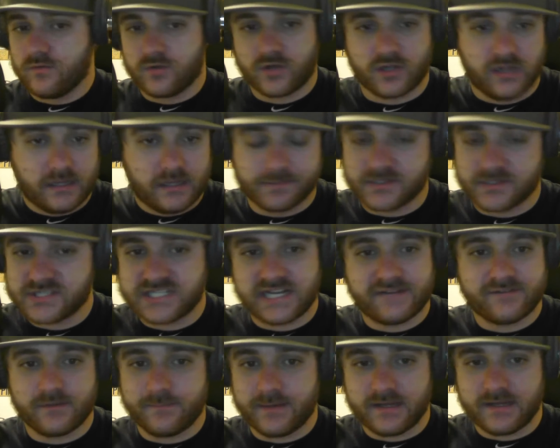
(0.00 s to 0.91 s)
Clippers
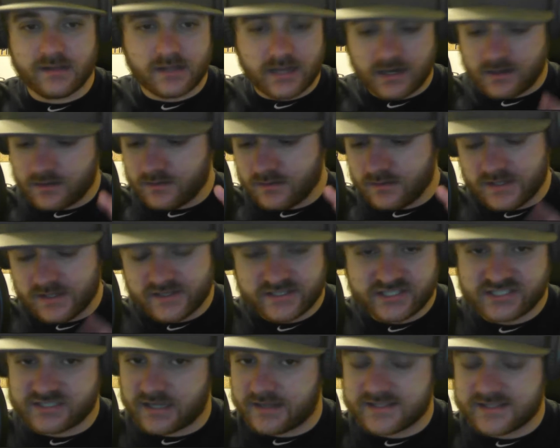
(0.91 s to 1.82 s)
never been there.
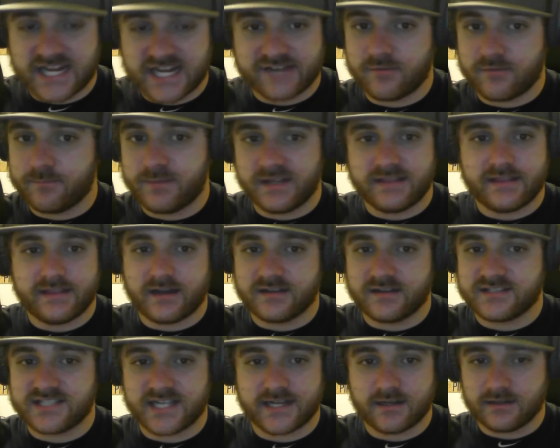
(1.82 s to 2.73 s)
Suns haven't been there
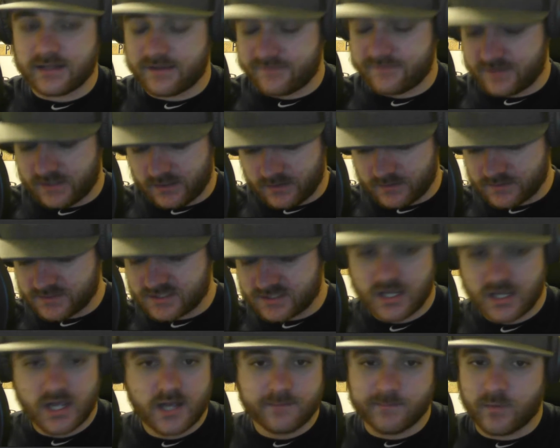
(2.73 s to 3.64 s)
in 10, 11 years.
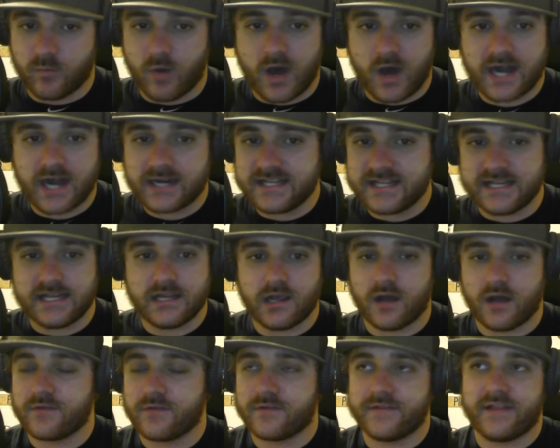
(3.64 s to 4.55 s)
Milwaukee,
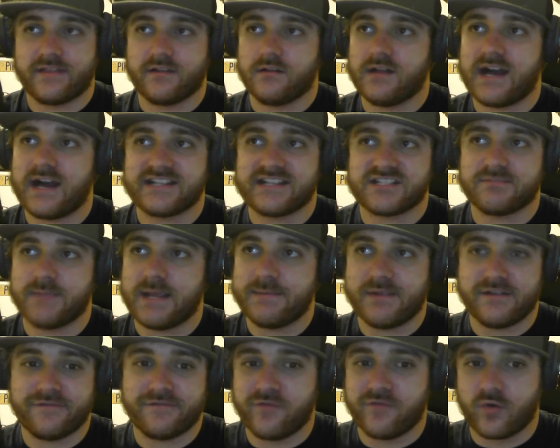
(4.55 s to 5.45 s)
other than the last
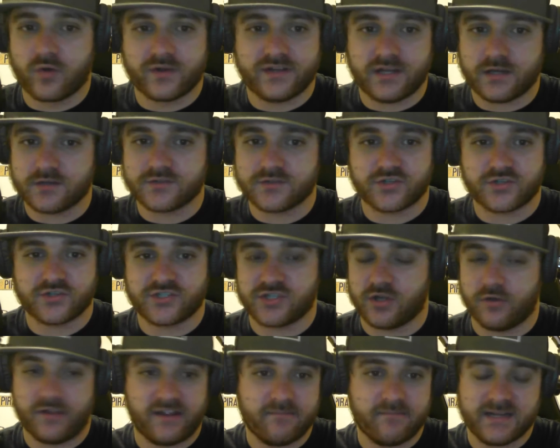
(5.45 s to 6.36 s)
maybe 4 years or
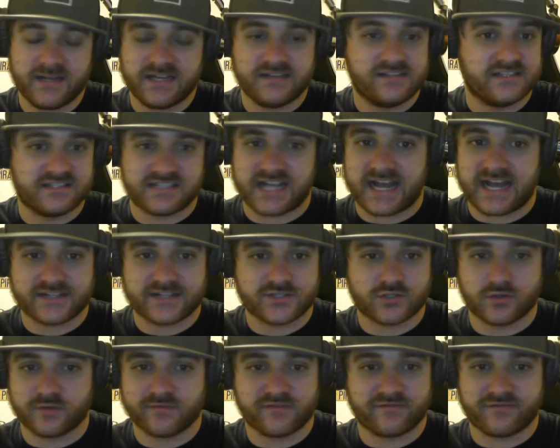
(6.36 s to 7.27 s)
so, they've been a
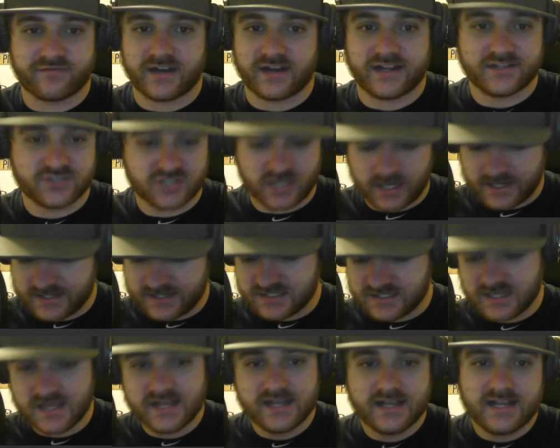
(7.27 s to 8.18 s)
disaster of a franchise.
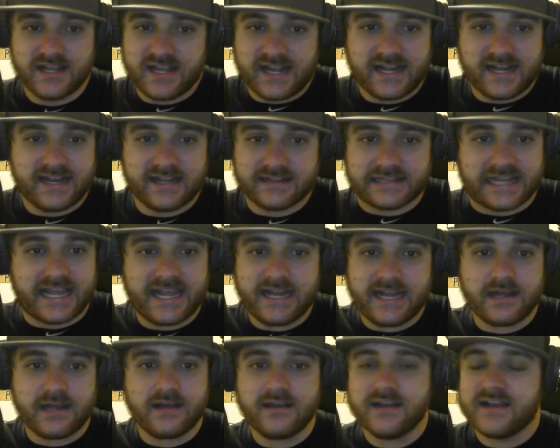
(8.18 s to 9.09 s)
And
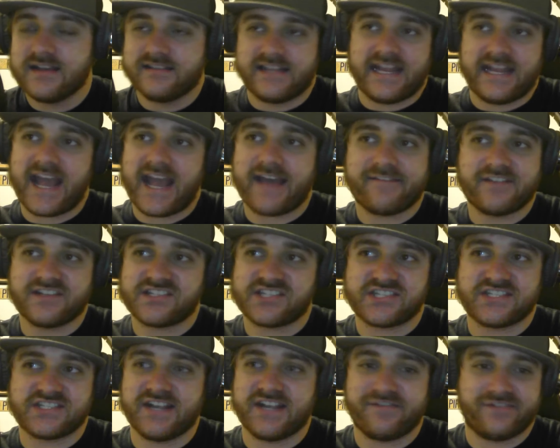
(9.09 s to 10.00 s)
Atlanta, they haven't
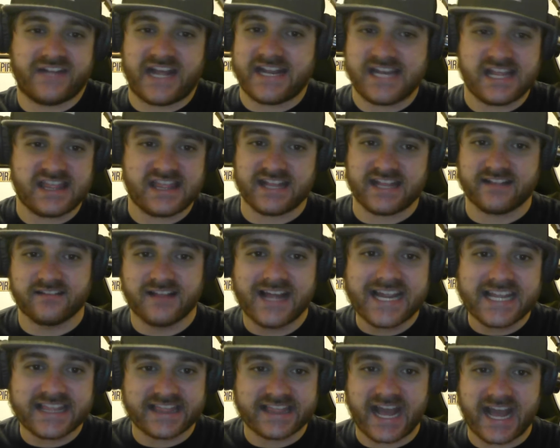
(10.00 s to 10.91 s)
sniffed anything
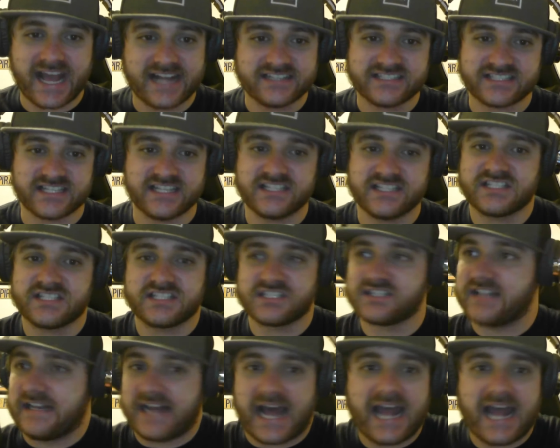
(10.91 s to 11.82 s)
like that since
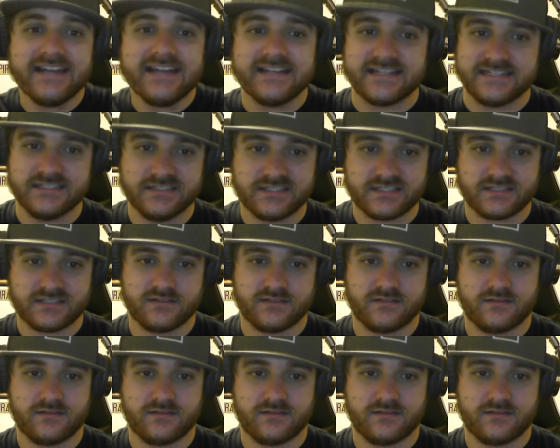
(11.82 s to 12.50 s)
the 90s.